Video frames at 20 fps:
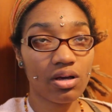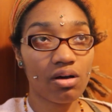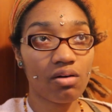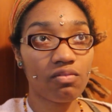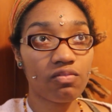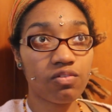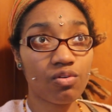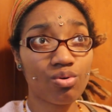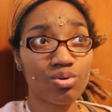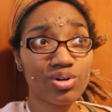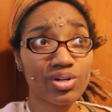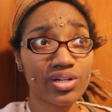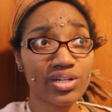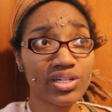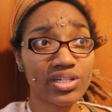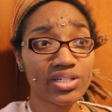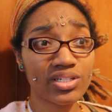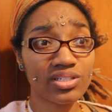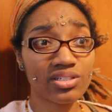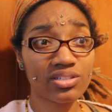
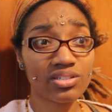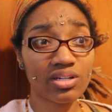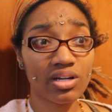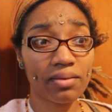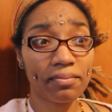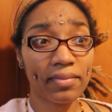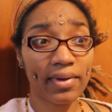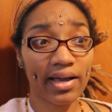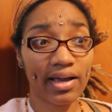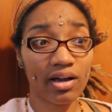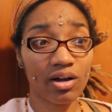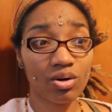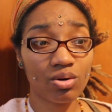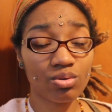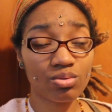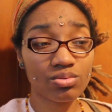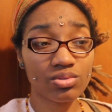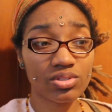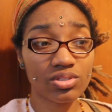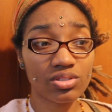for
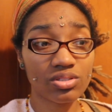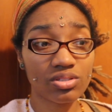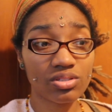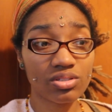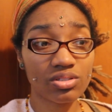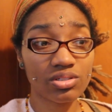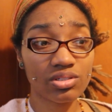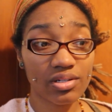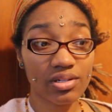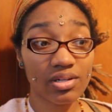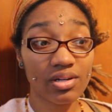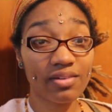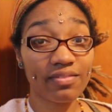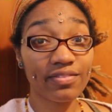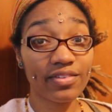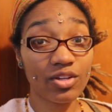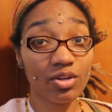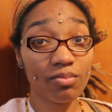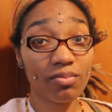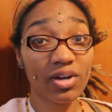about a
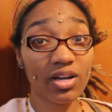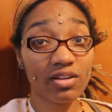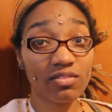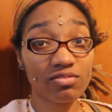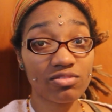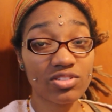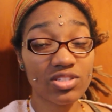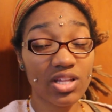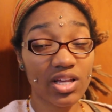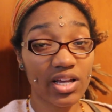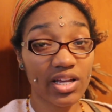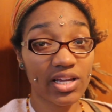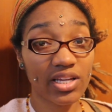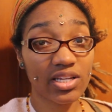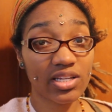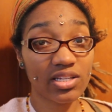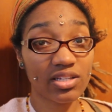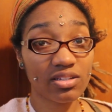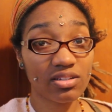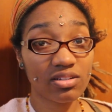few months,
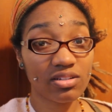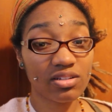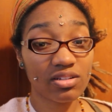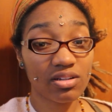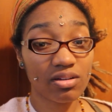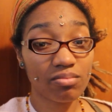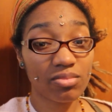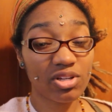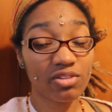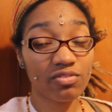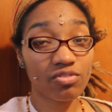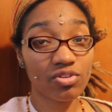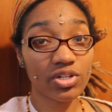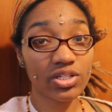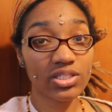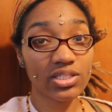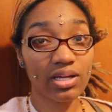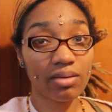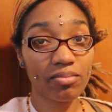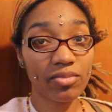like before
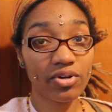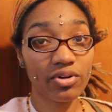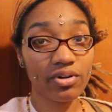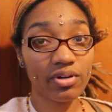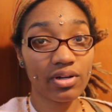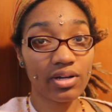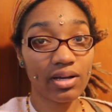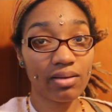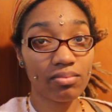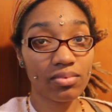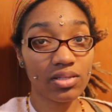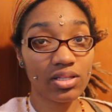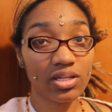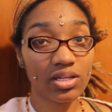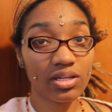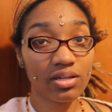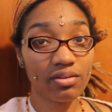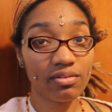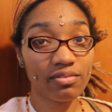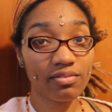summer, I
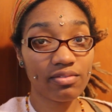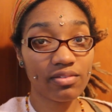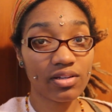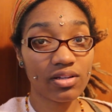believe.